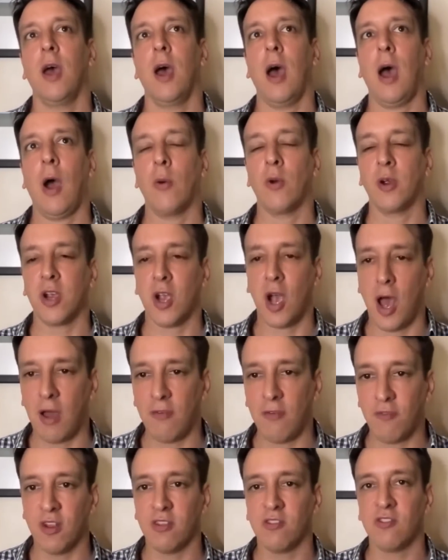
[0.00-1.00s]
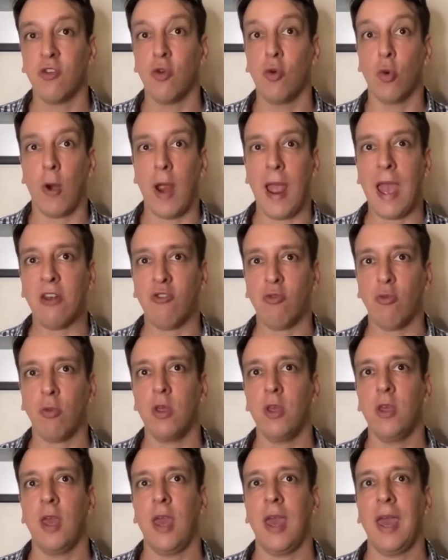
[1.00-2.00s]
our confidence
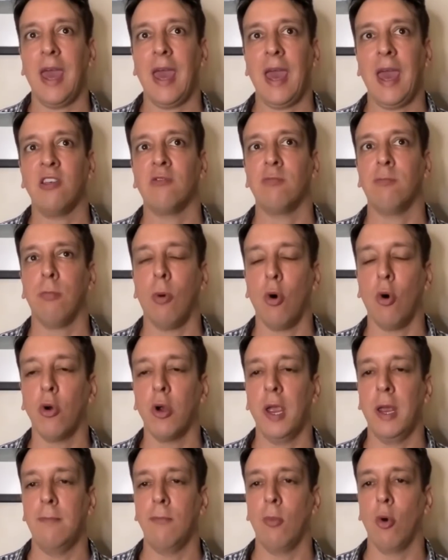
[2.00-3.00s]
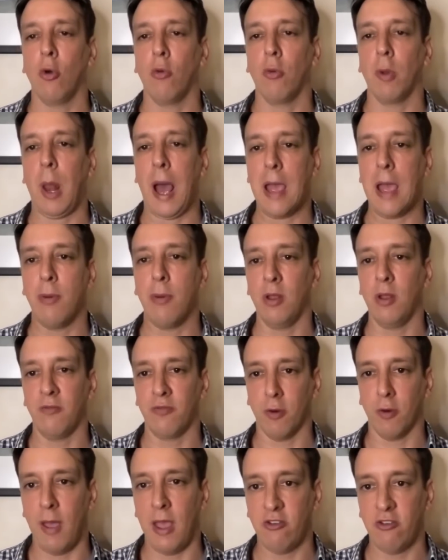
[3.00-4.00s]
gradually as more and more reliable
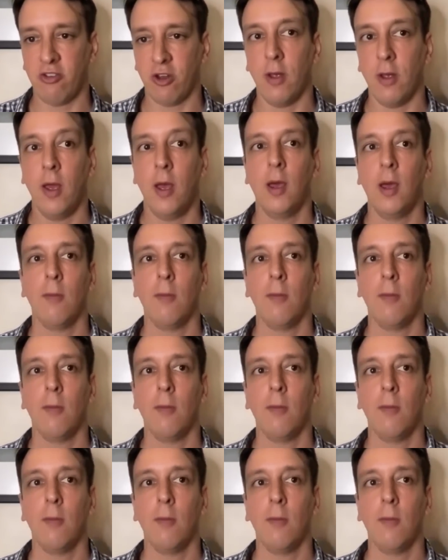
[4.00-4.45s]
information